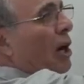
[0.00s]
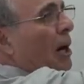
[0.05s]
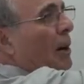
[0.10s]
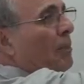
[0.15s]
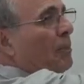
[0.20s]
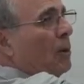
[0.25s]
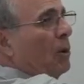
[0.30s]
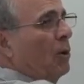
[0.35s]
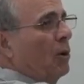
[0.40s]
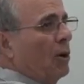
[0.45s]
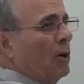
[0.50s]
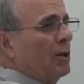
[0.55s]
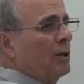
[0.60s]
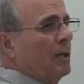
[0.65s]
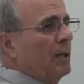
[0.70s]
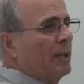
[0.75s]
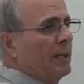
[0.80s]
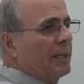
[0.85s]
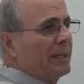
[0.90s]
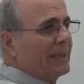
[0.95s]
up or
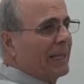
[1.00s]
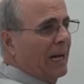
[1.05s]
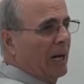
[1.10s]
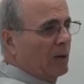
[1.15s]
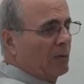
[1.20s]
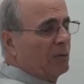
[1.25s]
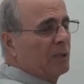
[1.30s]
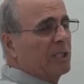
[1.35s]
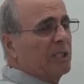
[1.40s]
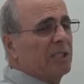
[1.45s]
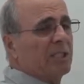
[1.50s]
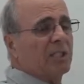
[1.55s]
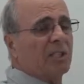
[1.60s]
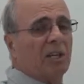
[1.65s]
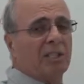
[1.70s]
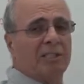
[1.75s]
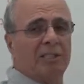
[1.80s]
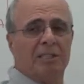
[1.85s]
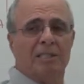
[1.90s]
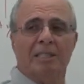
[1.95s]
down. We
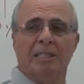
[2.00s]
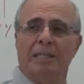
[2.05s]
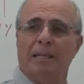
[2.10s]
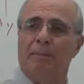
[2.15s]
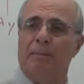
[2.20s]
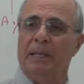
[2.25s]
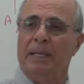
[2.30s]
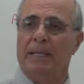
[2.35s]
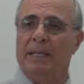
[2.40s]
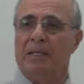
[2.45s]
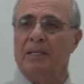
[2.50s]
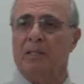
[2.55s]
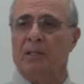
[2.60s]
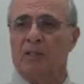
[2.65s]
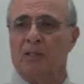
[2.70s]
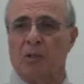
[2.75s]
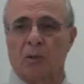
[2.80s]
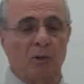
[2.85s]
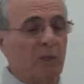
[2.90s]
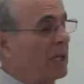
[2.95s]
discuss it in a minute.
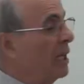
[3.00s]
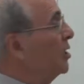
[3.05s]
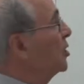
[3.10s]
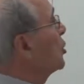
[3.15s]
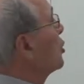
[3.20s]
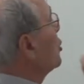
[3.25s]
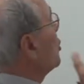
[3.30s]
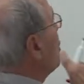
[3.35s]
So that's